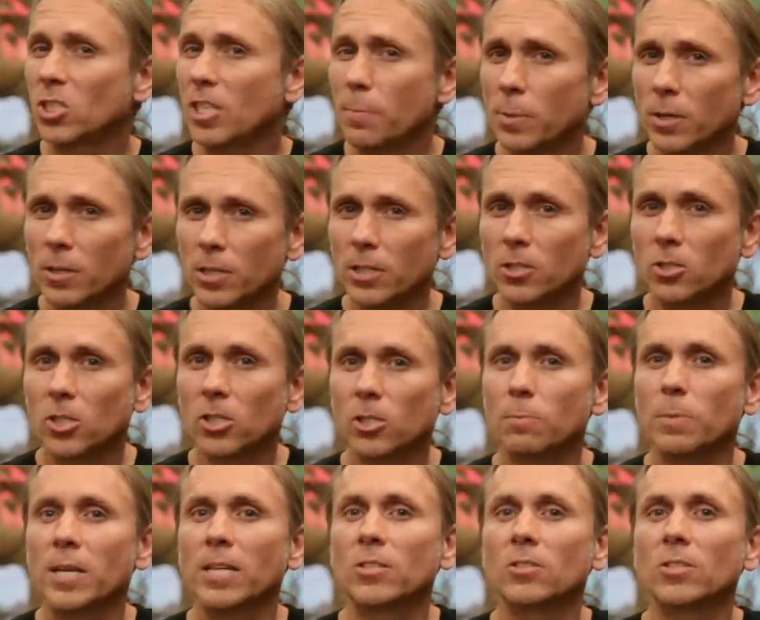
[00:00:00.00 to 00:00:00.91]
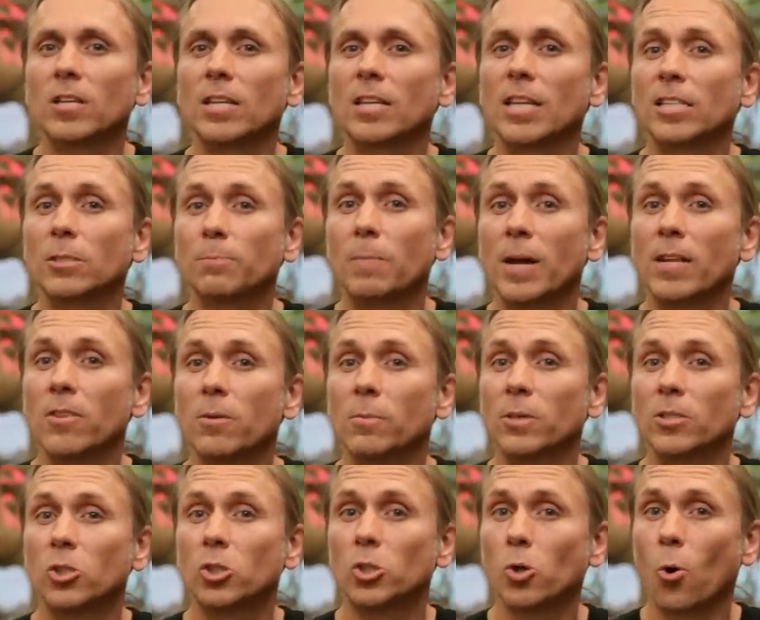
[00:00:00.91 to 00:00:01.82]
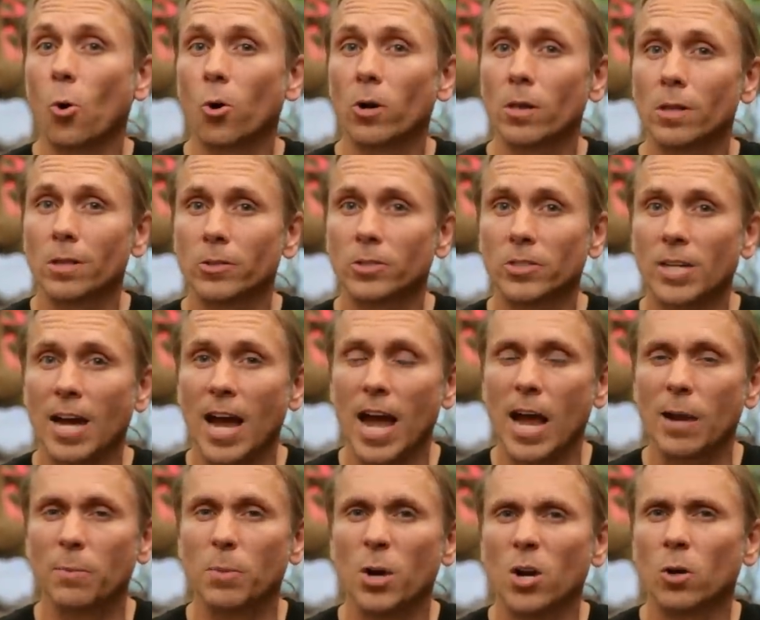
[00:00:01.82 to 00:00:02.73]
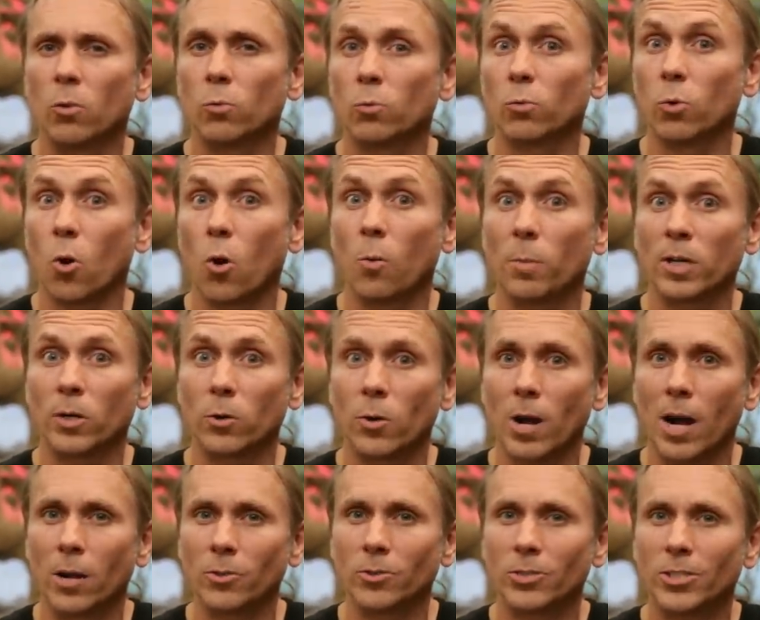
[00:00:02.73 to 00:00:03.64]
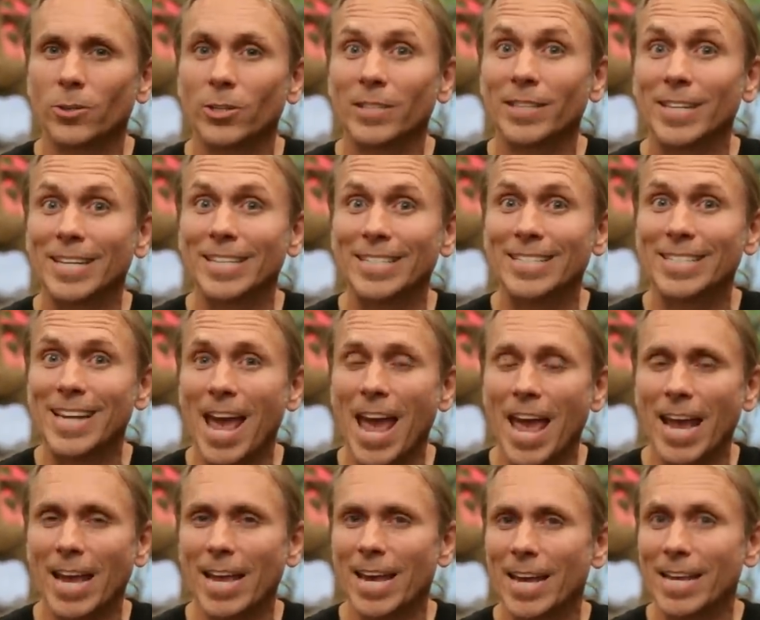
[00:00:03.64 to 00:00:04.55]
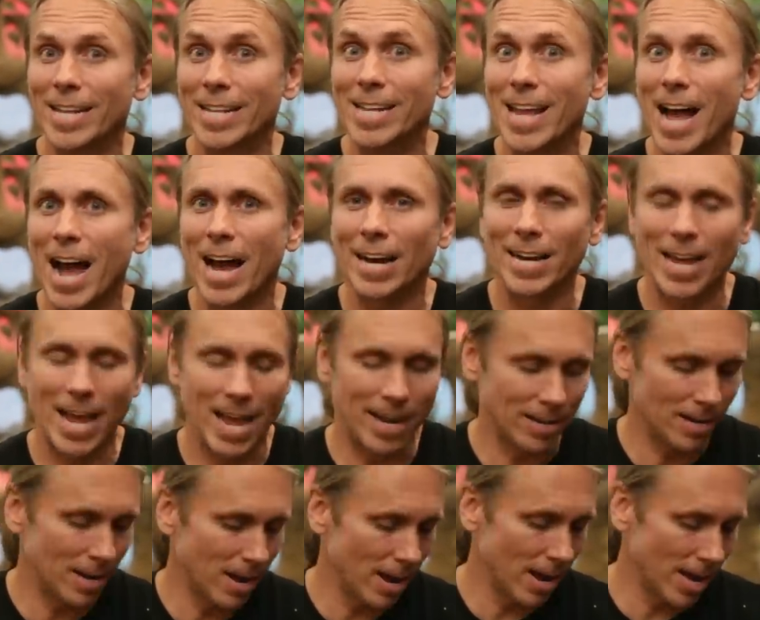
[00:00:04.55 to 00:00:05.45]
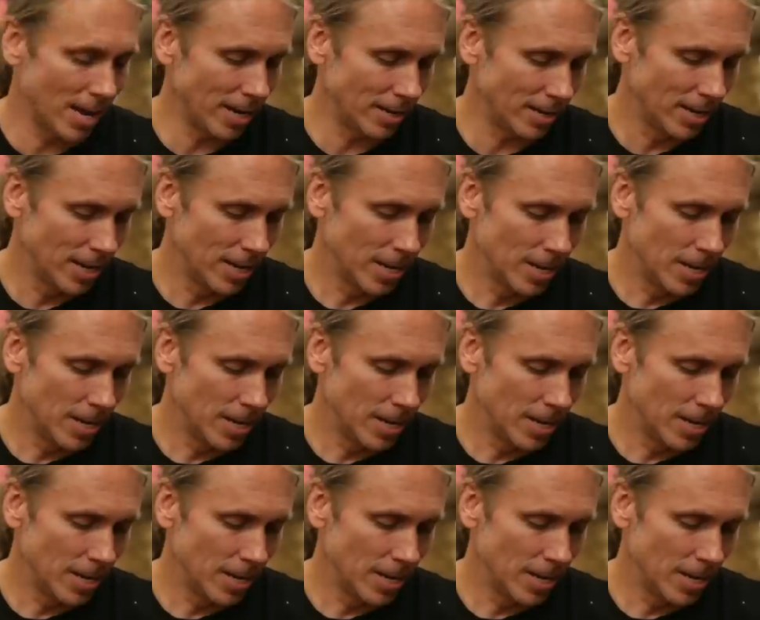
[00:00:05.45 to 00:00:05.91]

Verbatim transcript: typically just means that they spend the majority of their time roaming around during the day and not at night.